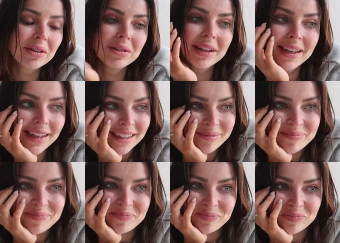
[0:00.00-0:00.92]
the all clear.
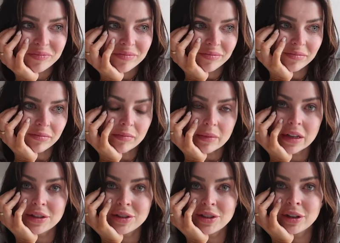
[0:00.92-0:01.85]

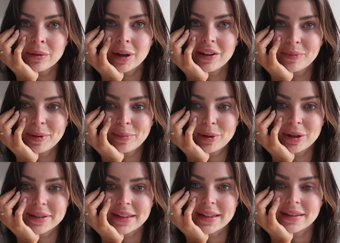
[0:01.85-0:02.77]
So I've been
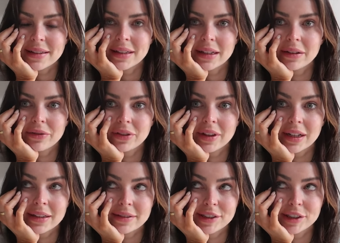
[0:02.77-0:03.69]
processing it for the
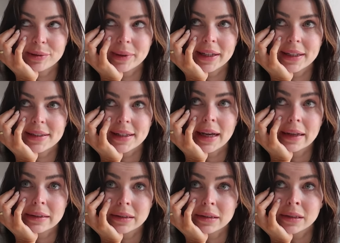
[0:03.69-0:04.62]
last 2 weeks
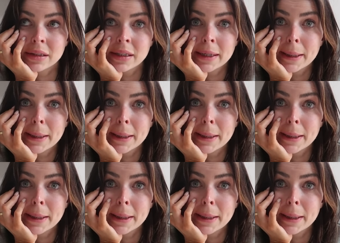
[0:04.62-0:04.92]
and